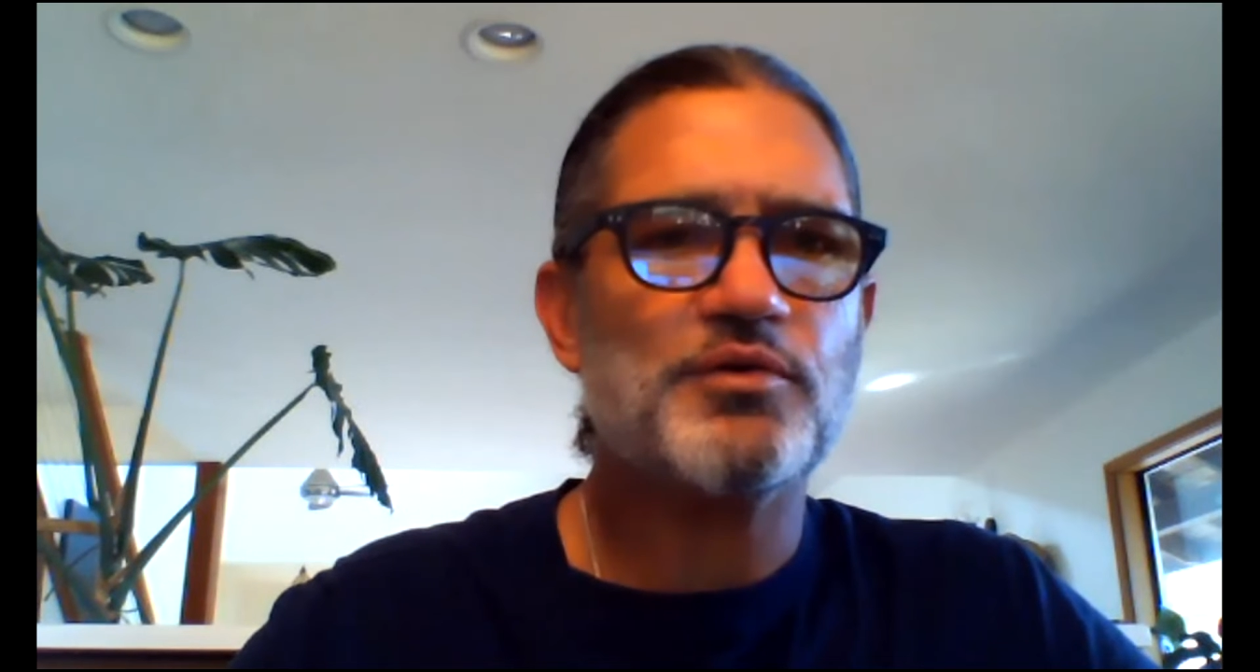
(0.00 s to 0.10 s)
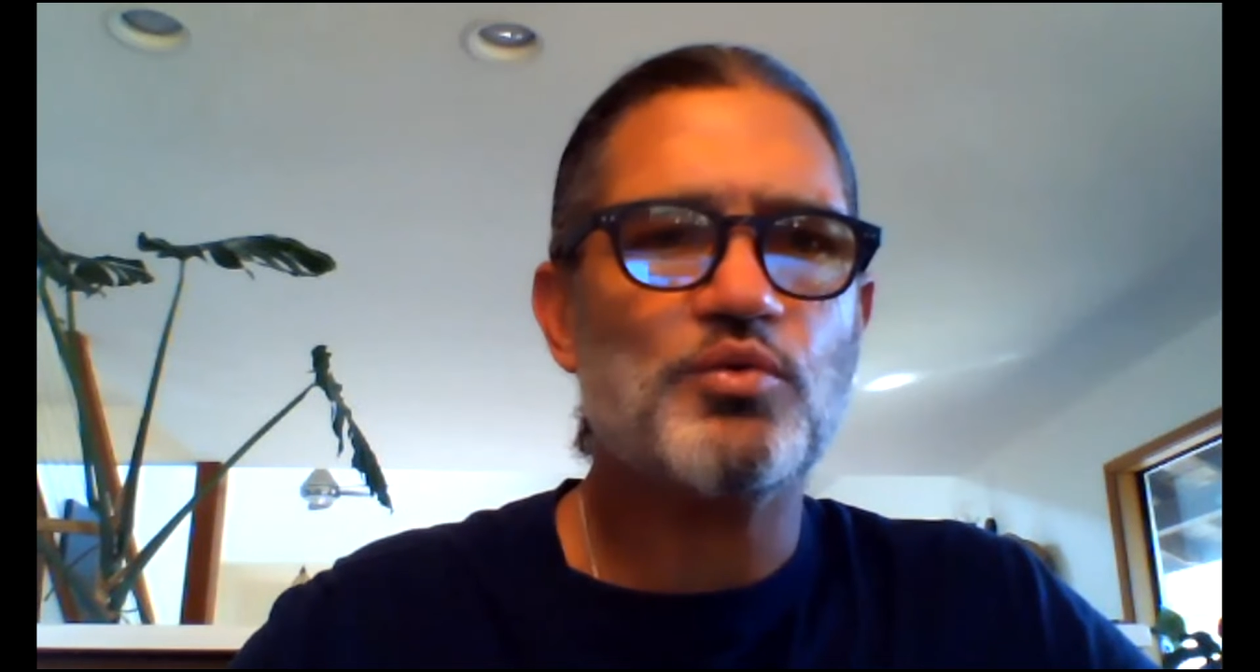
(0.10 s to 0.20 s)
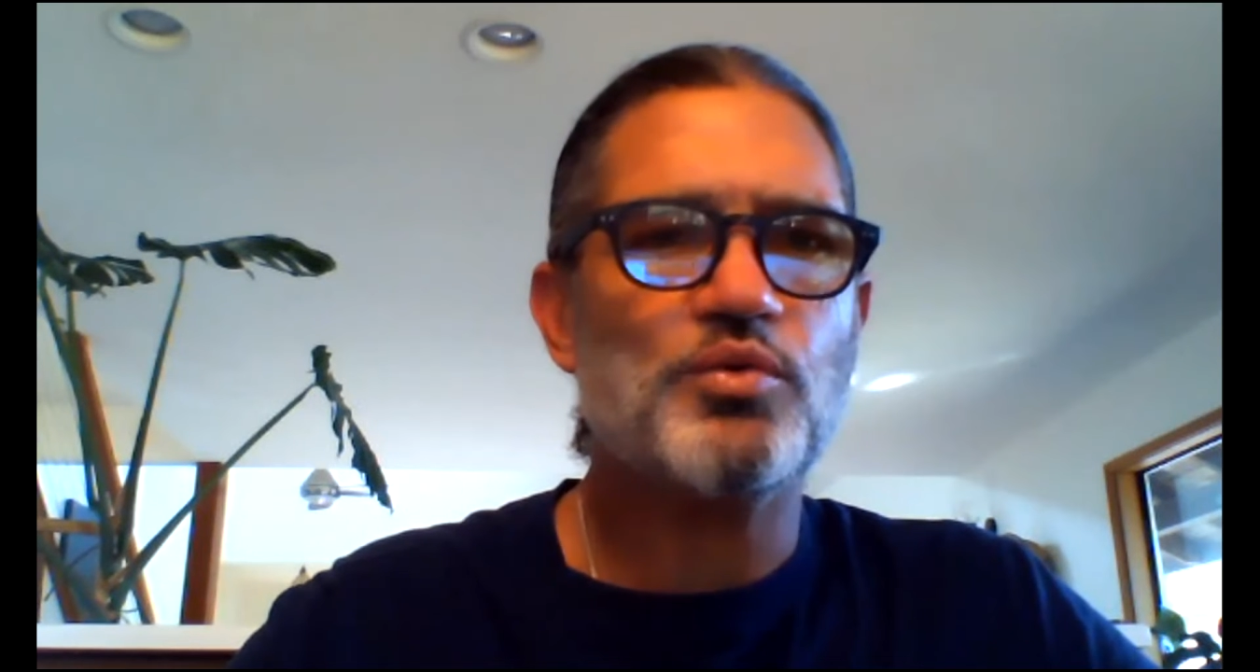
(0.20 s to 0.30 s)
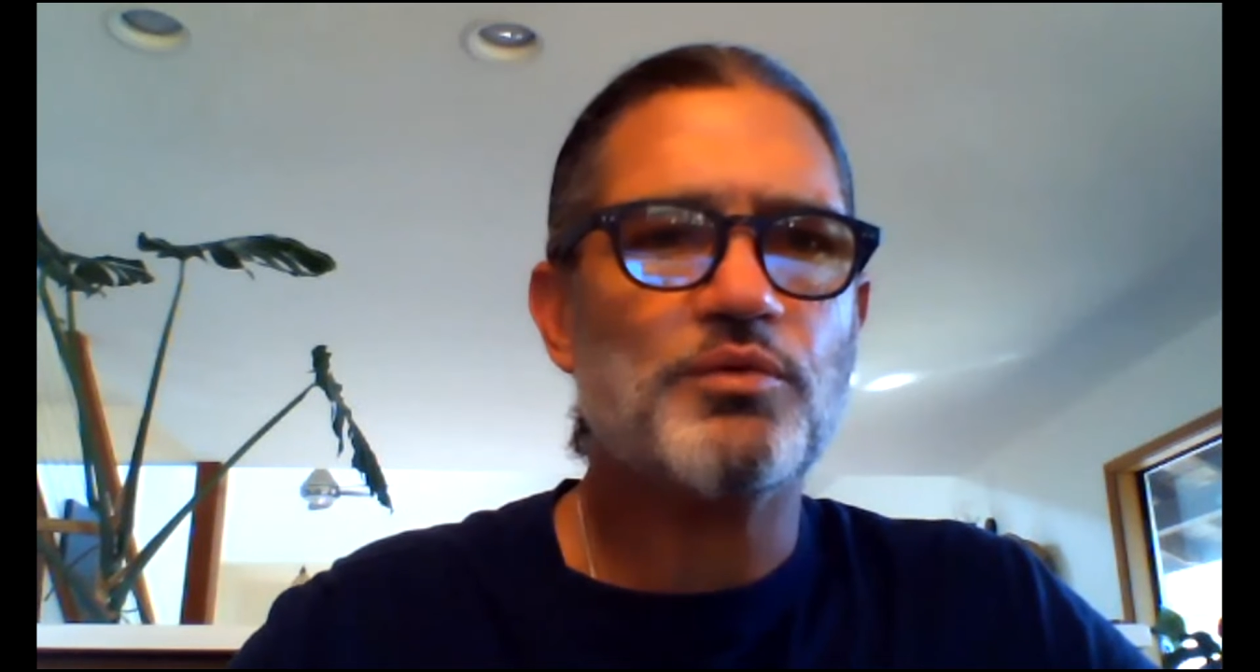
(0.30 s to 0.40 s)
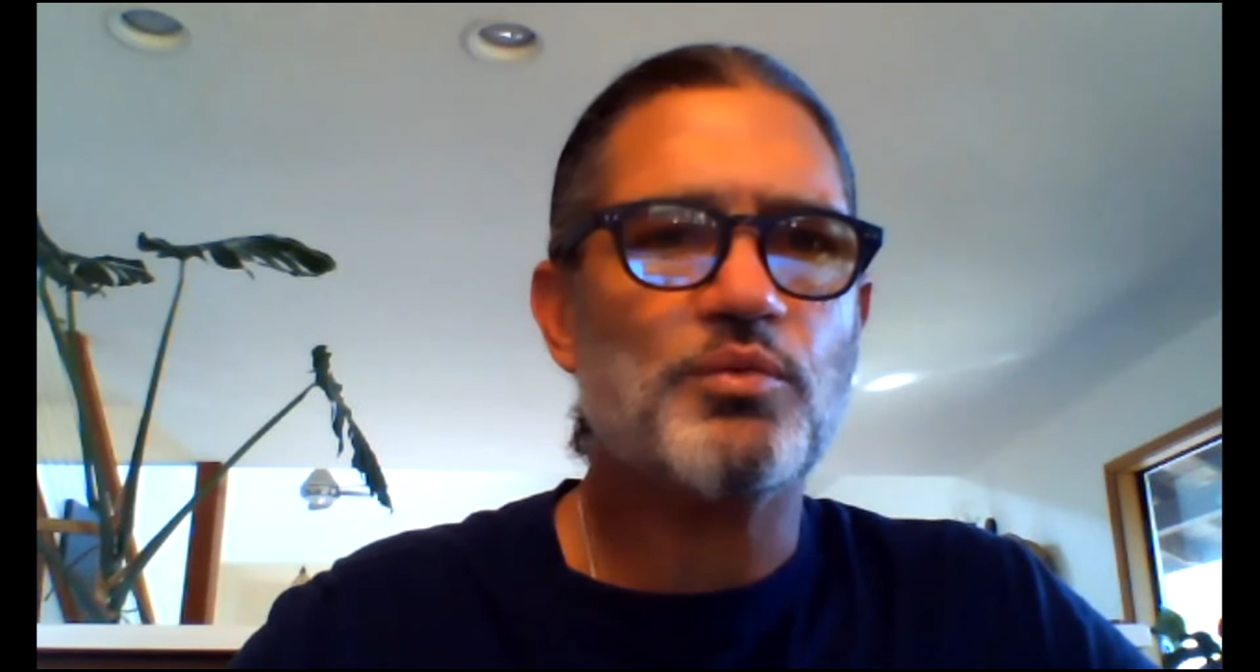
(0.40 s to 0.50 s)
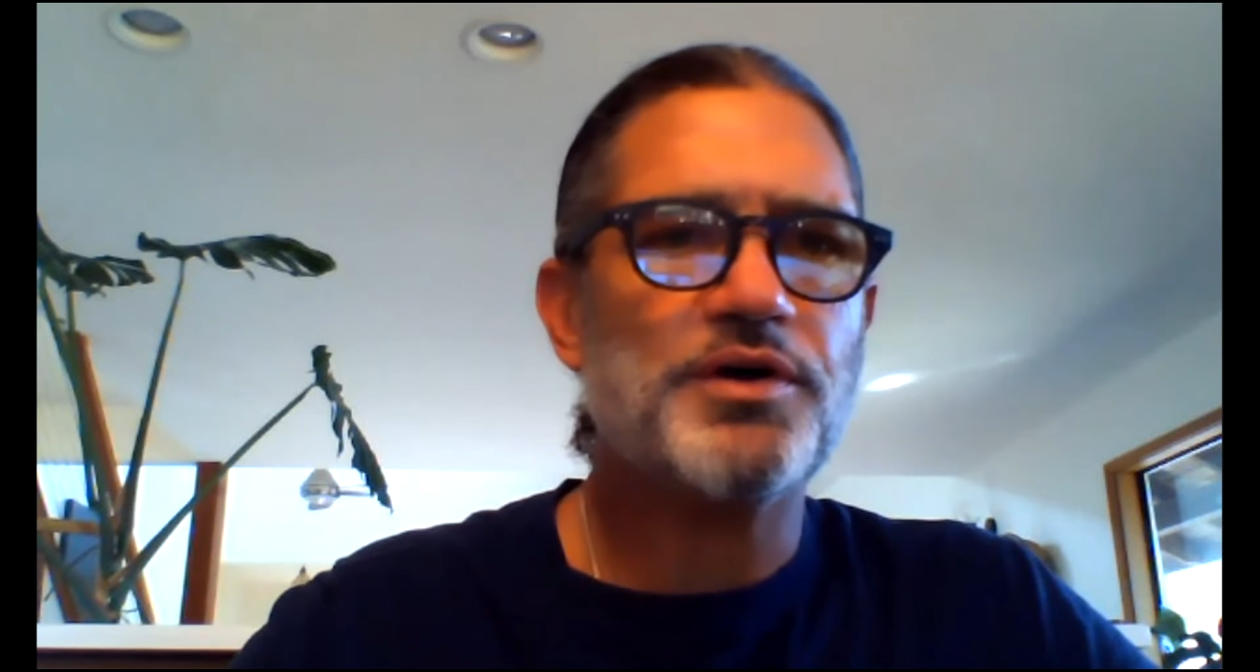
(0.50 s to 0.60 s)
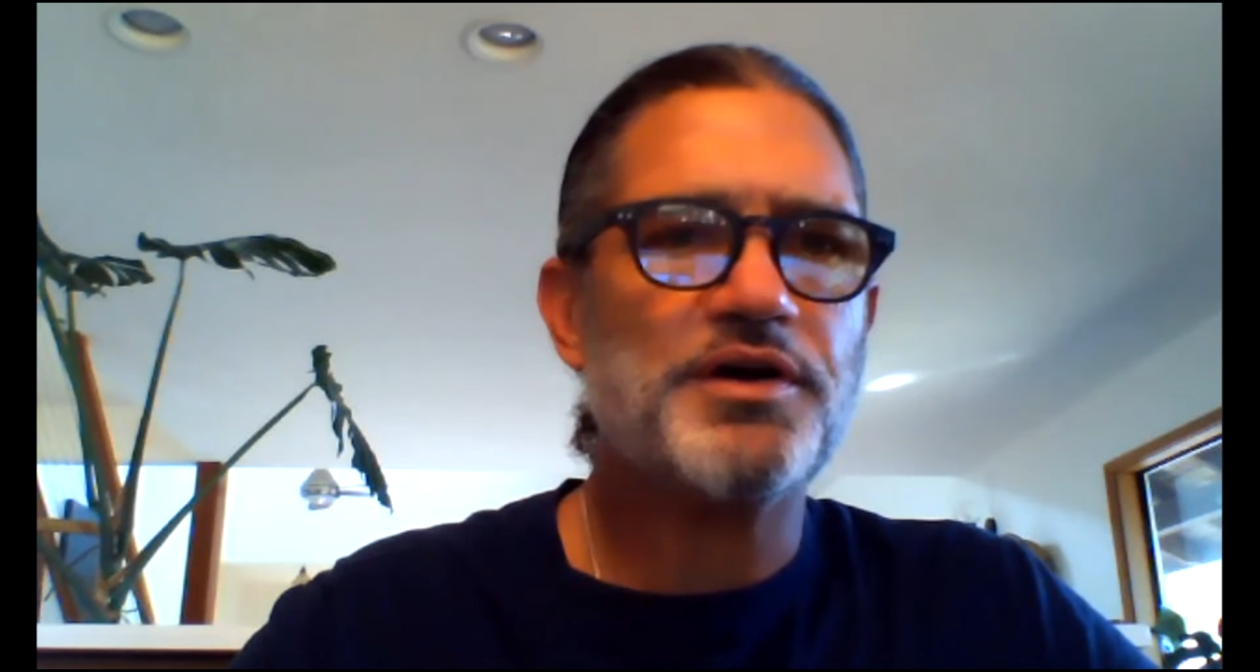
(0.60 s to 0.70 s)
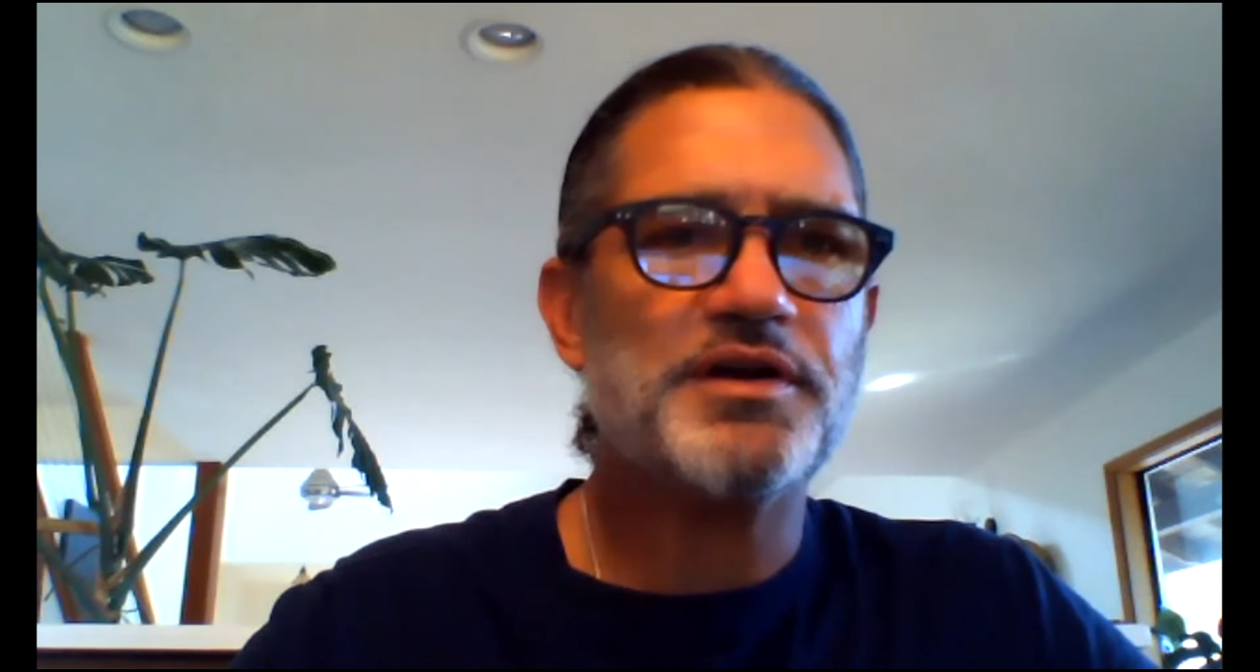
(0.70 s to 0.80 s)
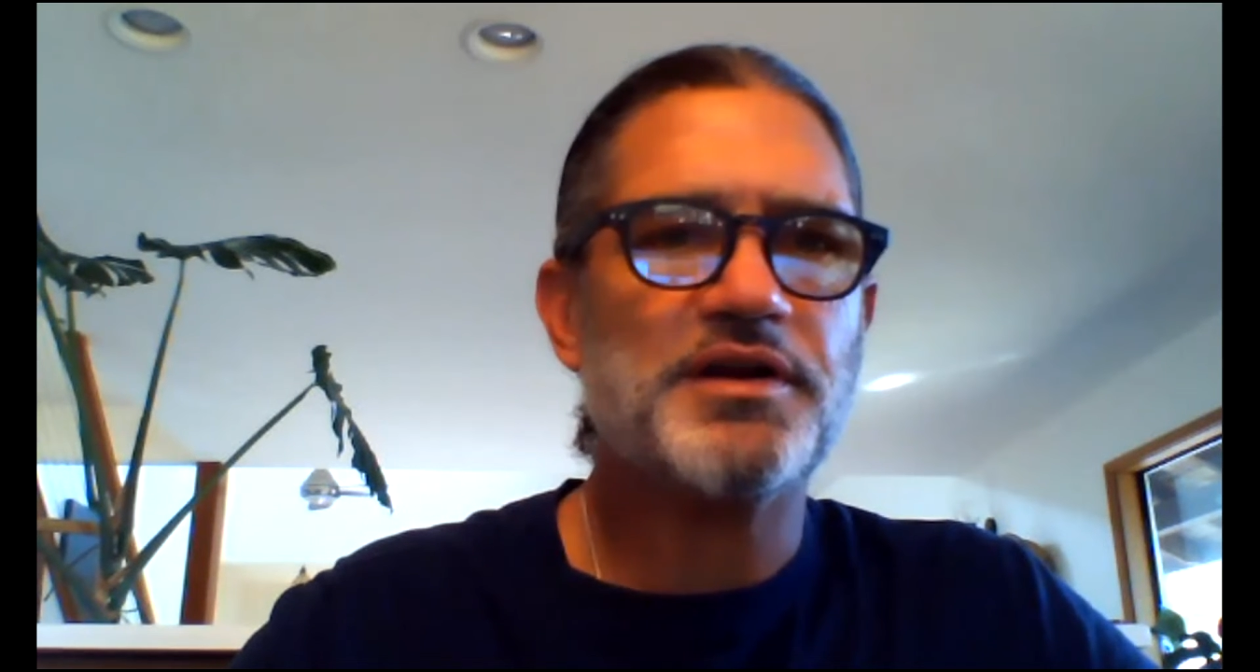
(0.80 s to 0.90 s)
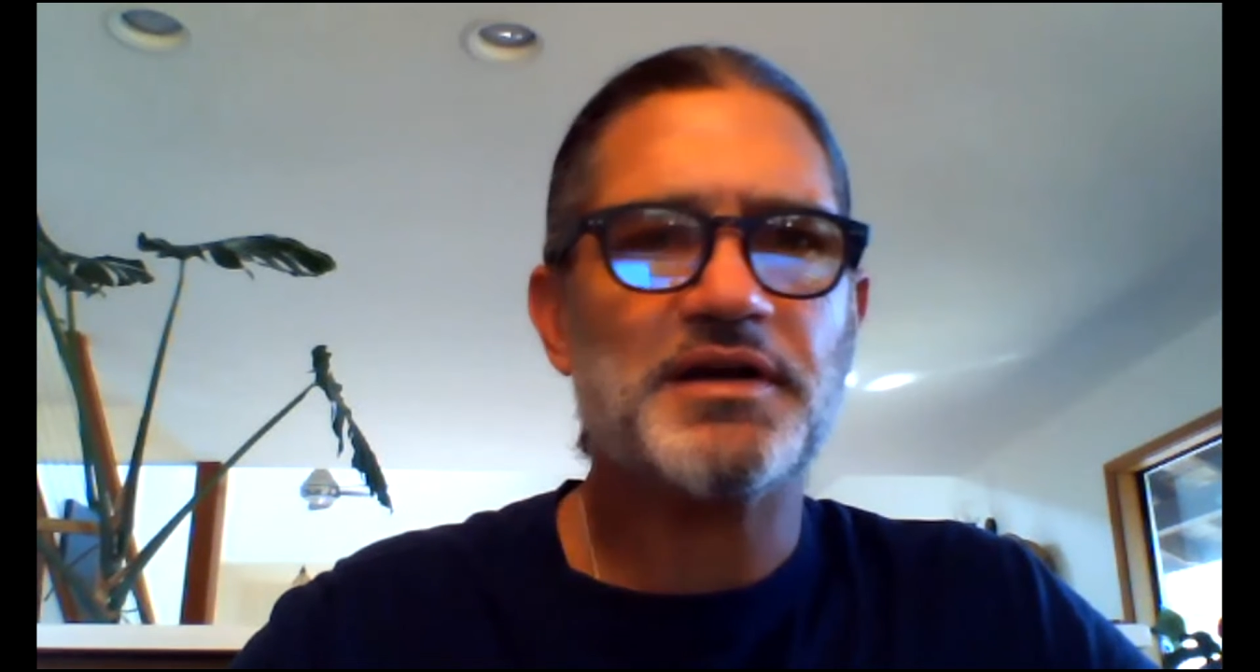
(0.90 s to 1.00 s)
who would win in